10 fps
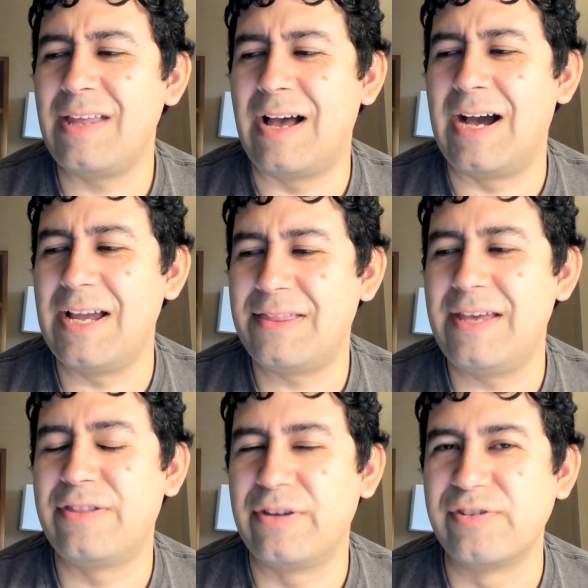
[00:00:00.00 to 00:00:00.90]
I
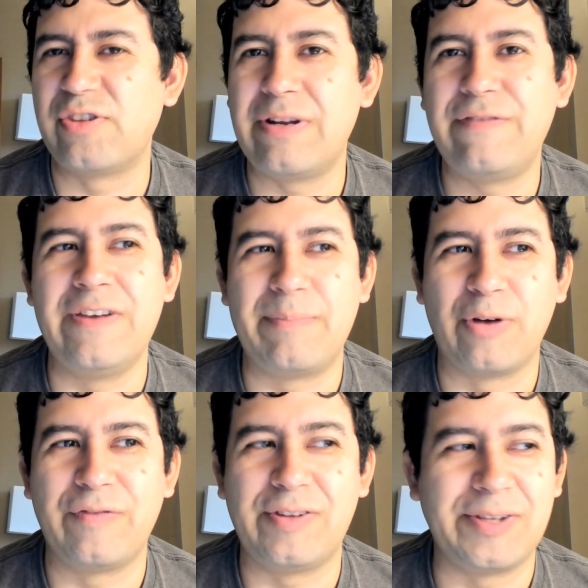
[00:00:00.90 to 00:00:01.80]
think those three fit
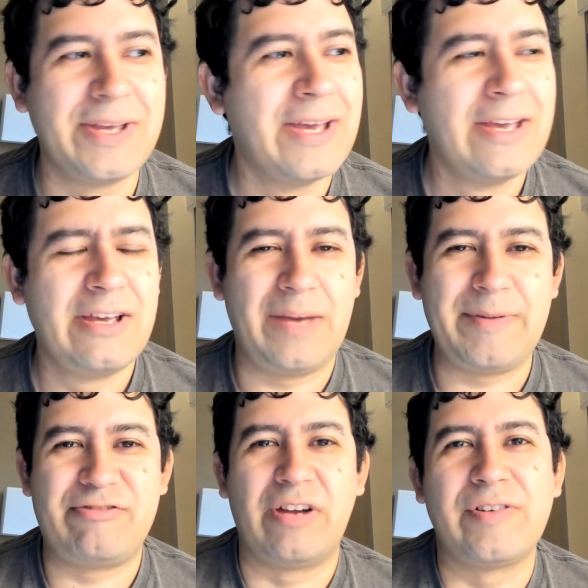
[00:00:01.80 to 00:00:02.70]
perfectly. I mean,
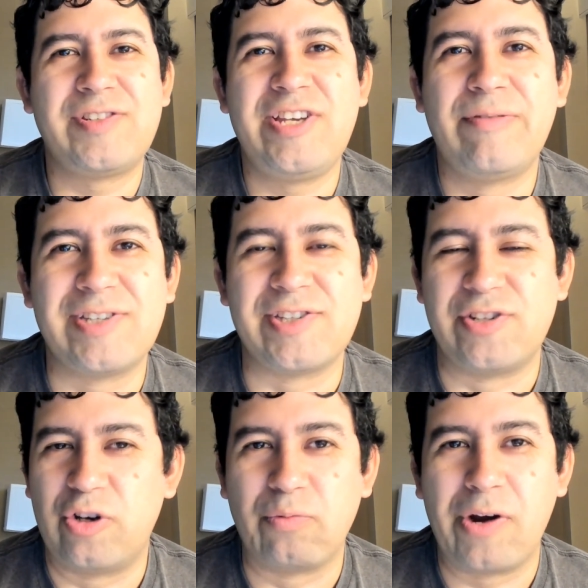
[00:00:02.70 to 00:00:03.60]
Trevor Zegras is a
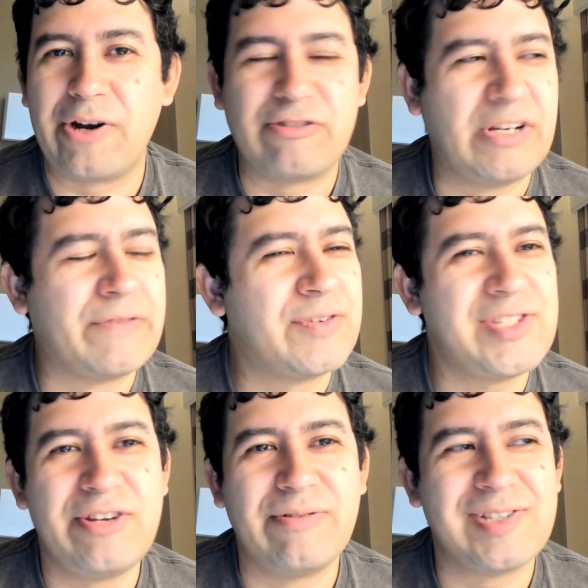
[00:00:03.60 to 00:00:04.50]
no-brainer. Trevor
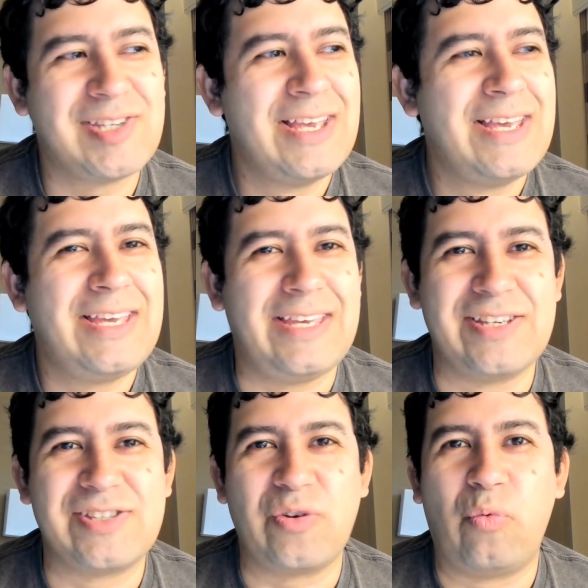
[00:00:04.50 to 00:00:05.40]
Zegras
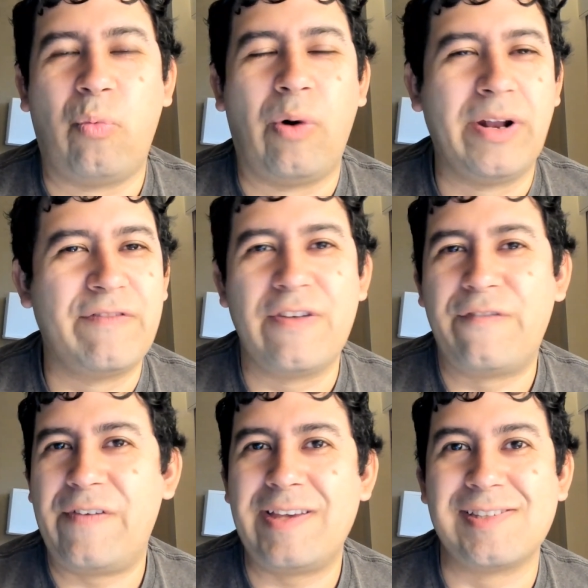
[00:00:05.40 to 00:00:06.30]
is one of the
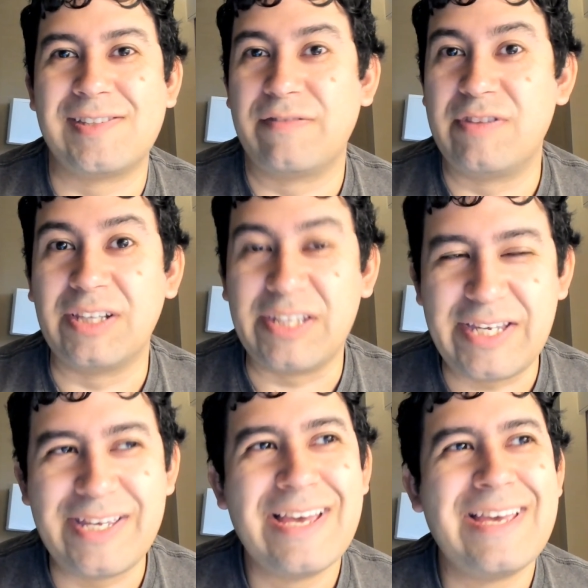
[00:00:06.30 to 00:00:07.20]
faces of the
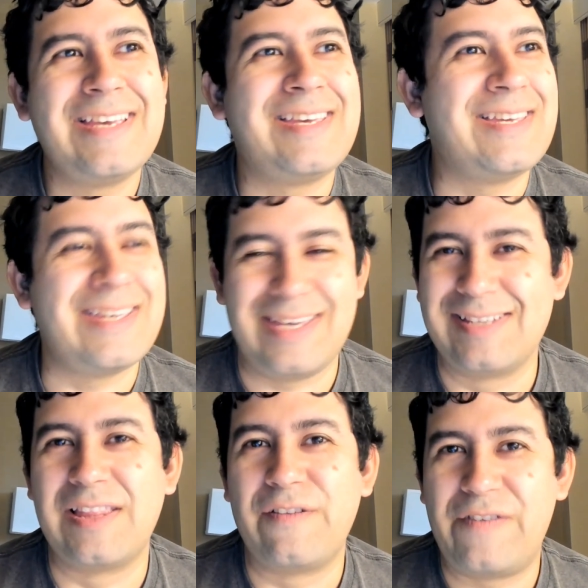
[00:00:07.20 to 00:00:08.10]
league. He
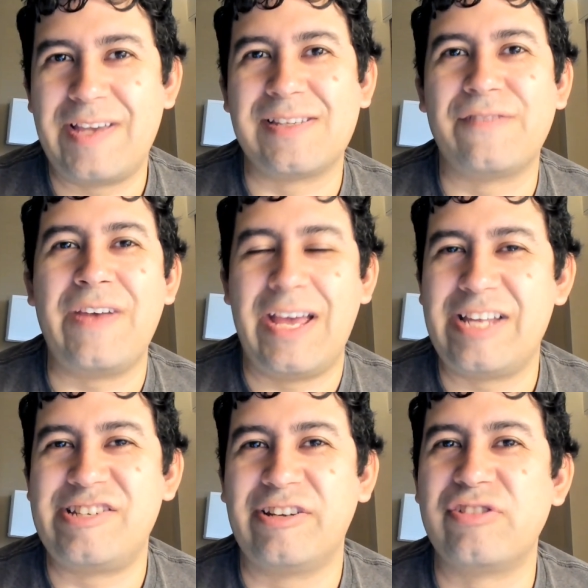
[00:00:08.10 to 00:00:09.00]
is the face of
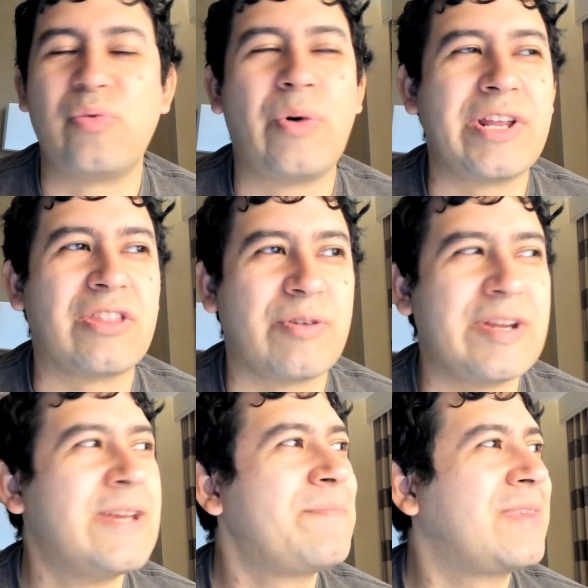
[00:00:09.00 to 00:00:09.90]
NHL
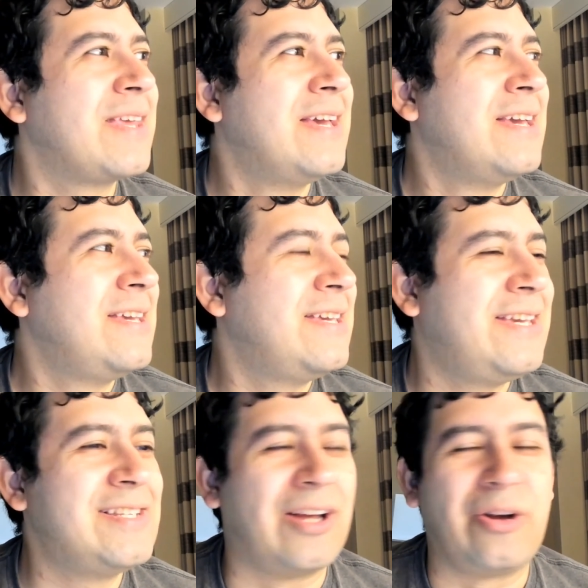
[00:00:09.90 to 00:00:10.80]
23.
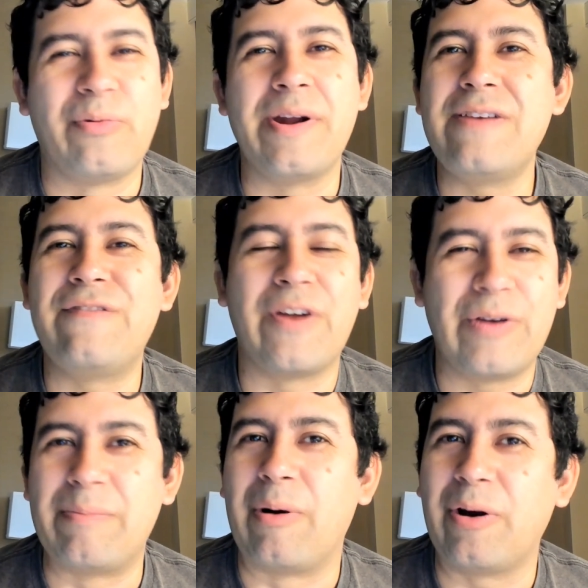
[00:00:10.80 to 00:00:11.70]
He's already
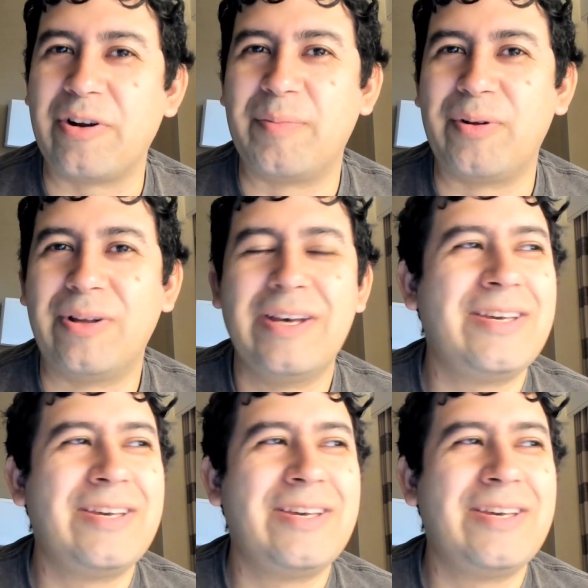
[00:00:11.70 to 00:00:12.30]
very marketable.